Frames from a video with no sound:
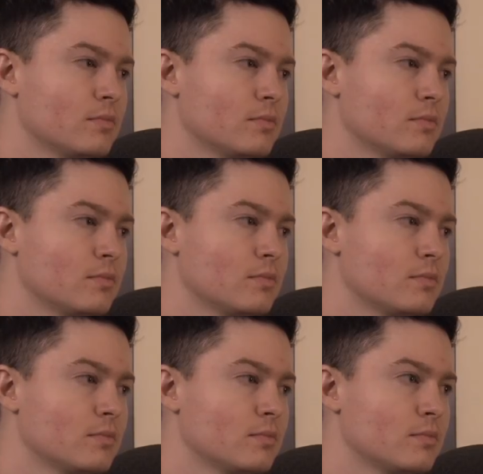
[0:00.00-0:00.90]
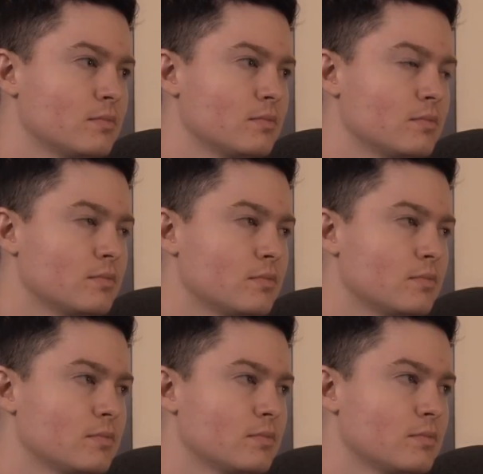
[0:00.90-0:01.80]

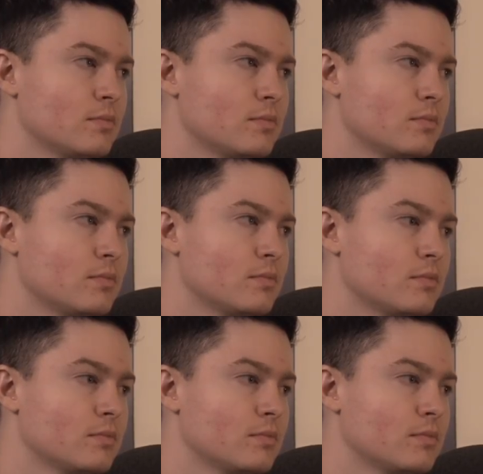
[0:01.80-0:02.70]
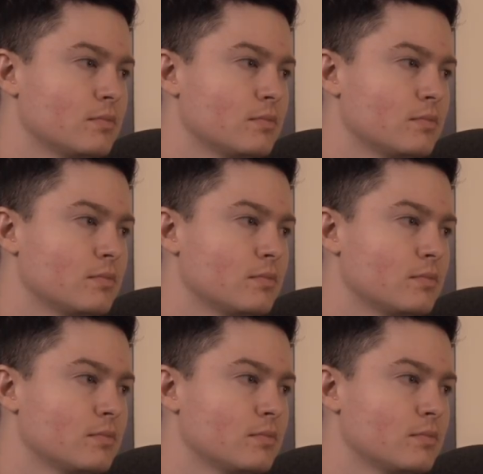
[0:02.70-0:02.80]
(silent)